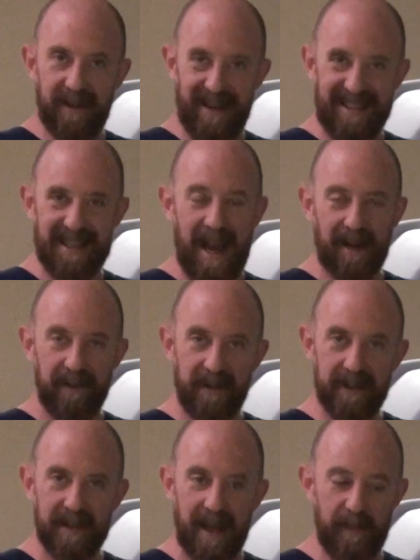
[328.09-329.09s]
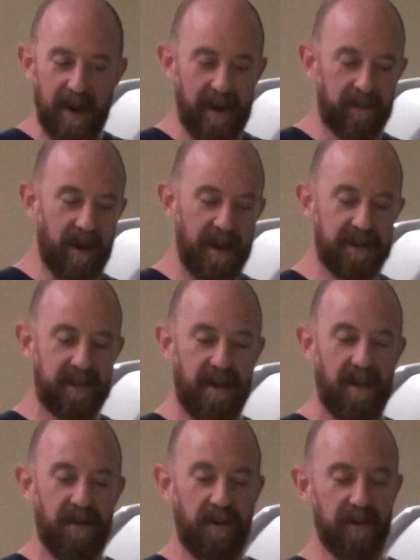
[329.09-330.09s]
exactly the same headrest.
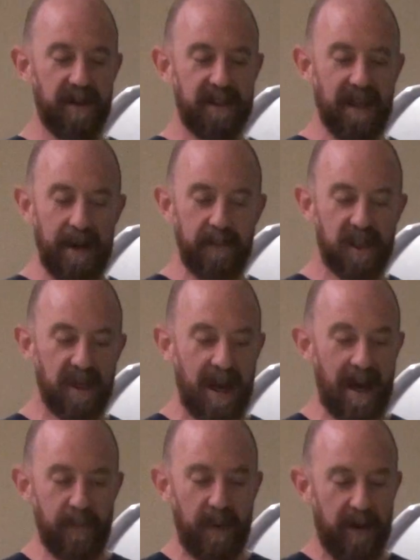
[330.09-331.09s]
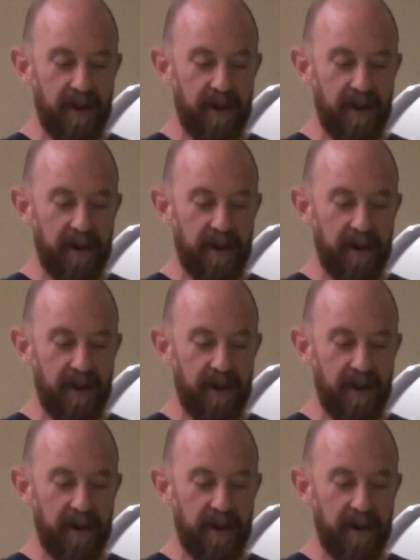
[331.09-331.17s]
They're the same shape.